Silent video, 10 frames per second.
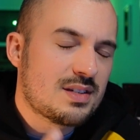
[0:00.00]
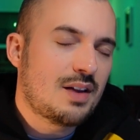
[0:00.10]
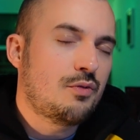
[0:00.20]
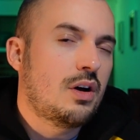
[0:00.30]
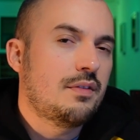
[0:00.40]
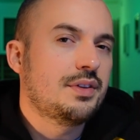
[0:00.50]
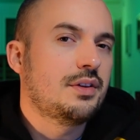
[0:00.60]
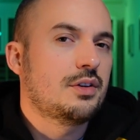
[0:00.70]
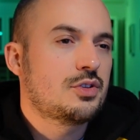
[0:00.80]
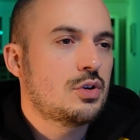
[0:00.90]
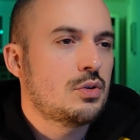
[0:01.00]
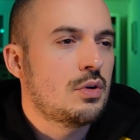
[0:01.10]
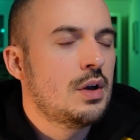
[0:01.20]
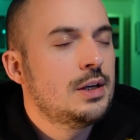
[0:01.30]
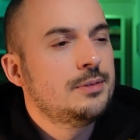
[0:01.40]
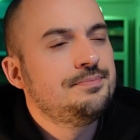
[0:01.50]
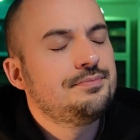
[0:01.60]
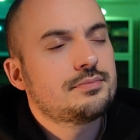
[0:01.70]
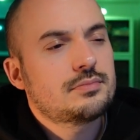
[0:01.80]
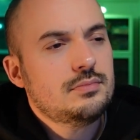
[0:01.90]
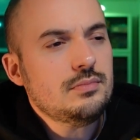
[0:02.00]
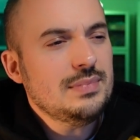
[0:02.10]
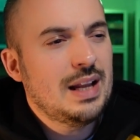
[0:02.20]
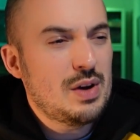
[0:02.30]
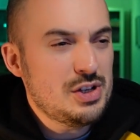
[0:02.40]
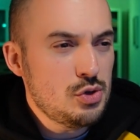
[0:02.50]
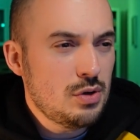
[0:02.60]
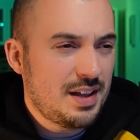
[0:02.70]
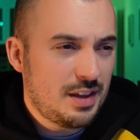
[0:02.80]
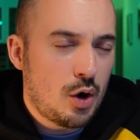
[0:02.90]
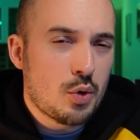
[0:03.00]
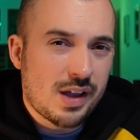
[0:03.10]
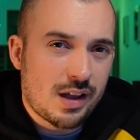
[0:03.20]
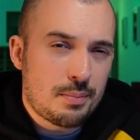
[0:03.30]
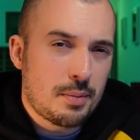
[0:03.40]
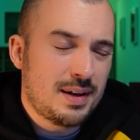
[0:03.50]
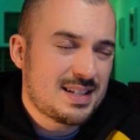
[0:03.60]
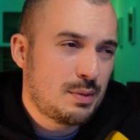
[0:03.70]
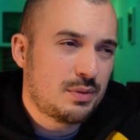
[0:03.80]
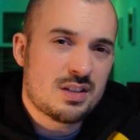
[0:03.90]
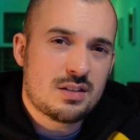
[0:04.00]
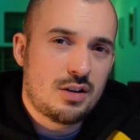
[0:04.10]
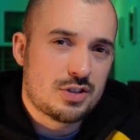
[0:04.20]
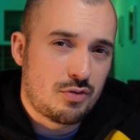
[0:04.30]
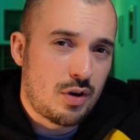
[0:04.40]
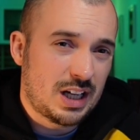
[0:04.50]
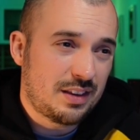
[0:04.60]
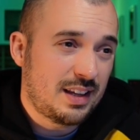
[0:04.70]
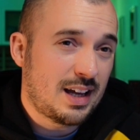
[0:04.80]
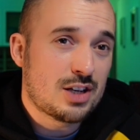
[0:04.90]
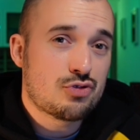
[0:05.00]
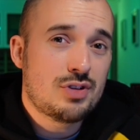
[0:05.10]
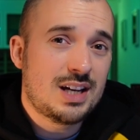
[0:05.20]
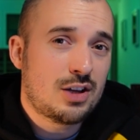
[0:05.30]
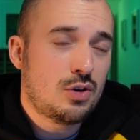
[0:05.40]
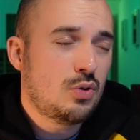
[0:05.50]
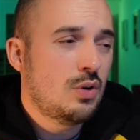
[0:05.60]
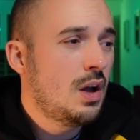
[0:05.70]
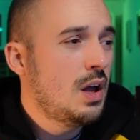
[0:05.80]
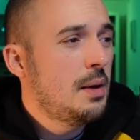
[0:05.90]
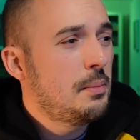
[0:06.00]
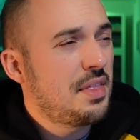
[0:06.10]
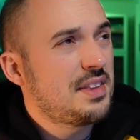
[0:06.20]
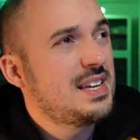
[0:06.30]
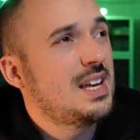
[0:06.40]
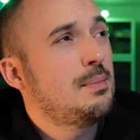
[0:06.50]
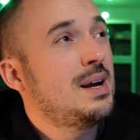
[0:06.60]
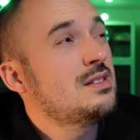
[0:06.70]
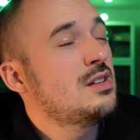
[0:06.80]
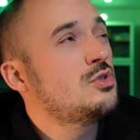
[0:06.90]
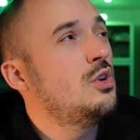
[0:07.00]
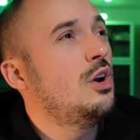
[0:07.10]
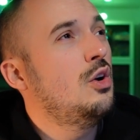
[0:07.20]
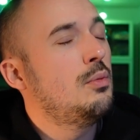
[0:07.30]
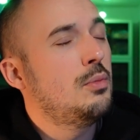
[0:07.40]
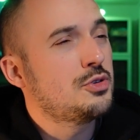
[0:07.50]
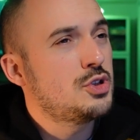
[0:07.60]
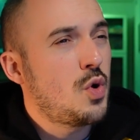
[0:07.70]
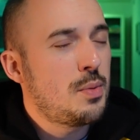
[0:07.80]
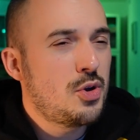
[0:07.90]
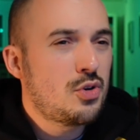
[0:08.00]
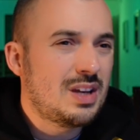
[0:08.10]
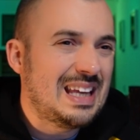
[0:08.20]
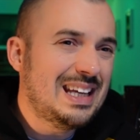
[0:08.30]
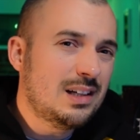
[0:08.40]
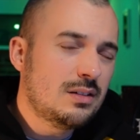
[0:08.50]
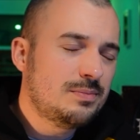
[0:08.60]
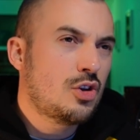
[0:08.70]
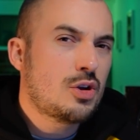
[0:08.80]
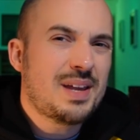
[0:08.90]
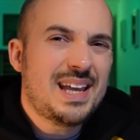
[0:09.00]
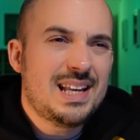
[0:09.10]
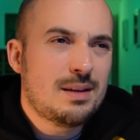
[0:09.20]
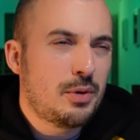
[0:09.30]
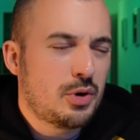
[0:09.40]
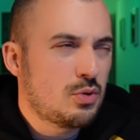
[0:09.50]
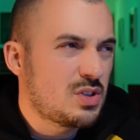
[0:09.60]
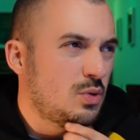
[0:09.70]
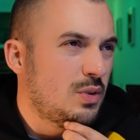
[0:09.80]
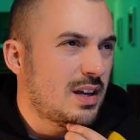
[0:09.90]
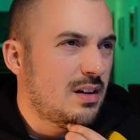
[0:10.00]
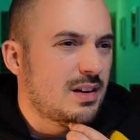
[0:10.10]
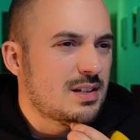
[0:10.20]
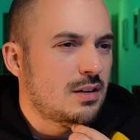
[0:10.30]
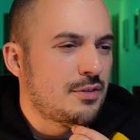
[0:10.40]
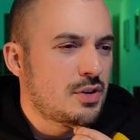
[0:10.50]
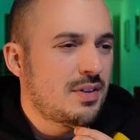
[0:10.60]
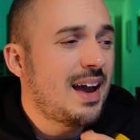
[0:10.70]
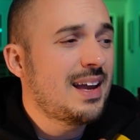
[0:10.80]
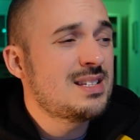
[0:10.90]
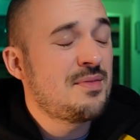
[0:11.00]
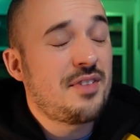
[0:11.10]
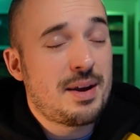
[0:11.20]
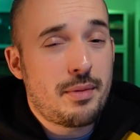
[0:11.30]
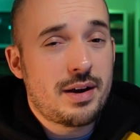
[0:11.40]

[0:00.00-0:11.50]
save rather than the two. Now I do like the hulking up ability with the stars alright, I think that is really cool, but the Technomancer's got a lot more to him, you can heal, you could be healing models and all that kind of stuff, so that is in fact